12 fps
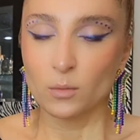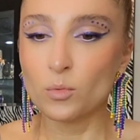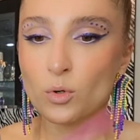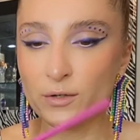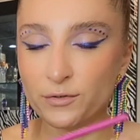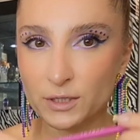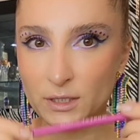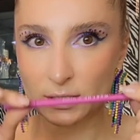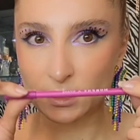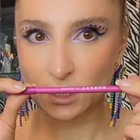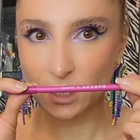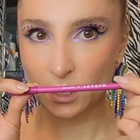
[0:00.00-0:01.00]
Morphe
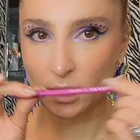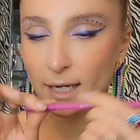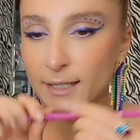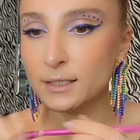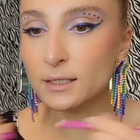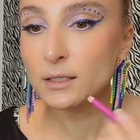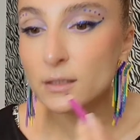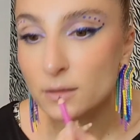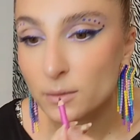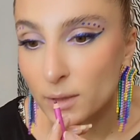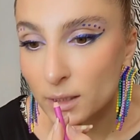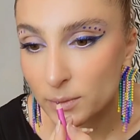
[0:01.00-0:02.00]
this liner.
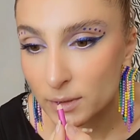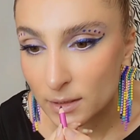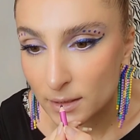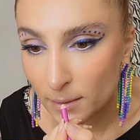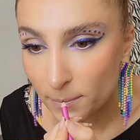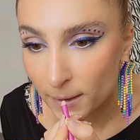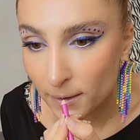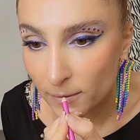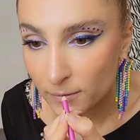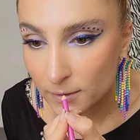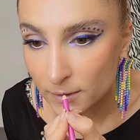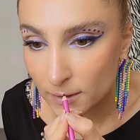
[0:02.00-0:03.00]
The one was in the
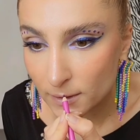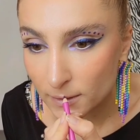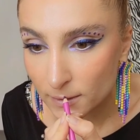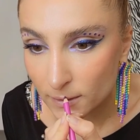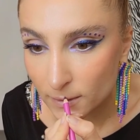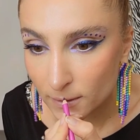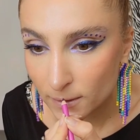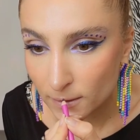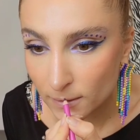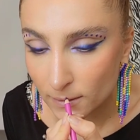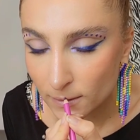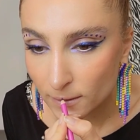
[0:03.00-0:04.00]
pack of 6, so
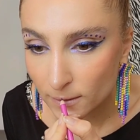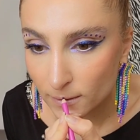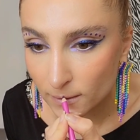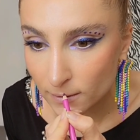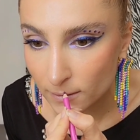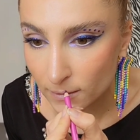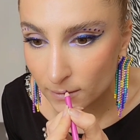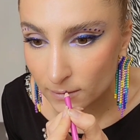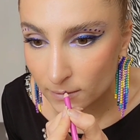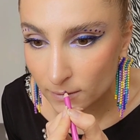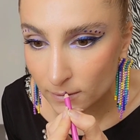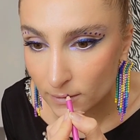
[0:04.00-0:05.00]
I did the other day.
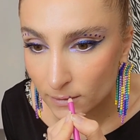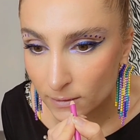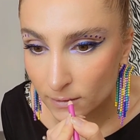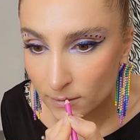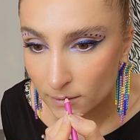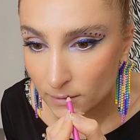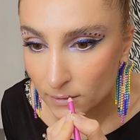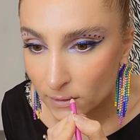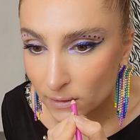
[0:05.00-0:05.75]
It's very nice.